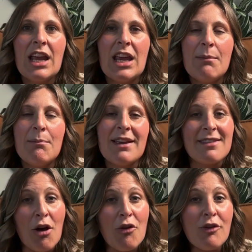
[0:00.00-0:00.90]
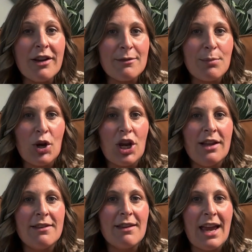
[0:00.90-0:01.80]
myself
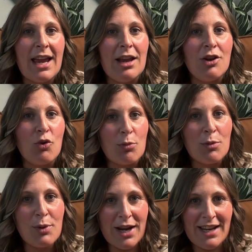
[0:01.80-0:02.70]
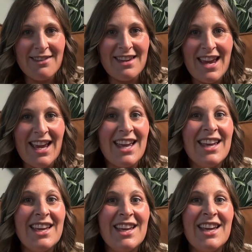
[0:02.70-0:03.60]
experience a normal pregnancy
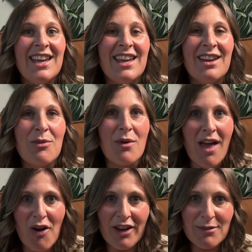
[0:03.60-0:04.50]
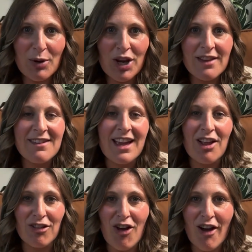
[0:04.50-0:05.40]
without experiencing
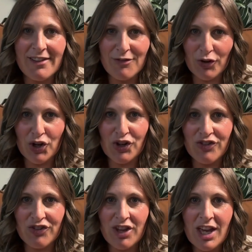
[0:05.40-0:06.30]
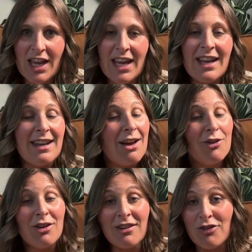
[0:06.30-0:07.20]
loss first.
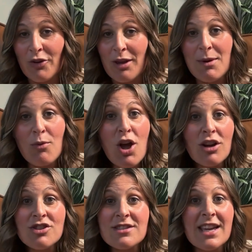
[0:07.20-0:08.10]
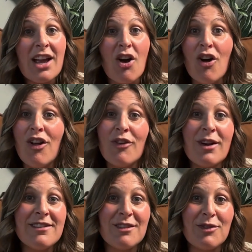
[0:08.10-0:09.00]
Now, don't get me wrong, just like all the
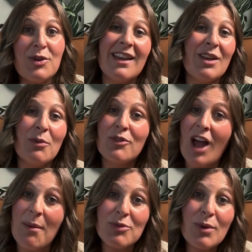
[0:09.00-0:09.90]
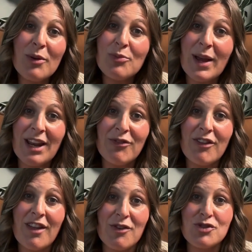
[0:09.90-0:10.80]
rest of you, there were times where I was waiting for
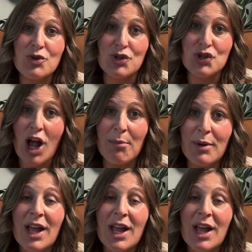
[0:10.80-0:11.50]
the other shoe to drop.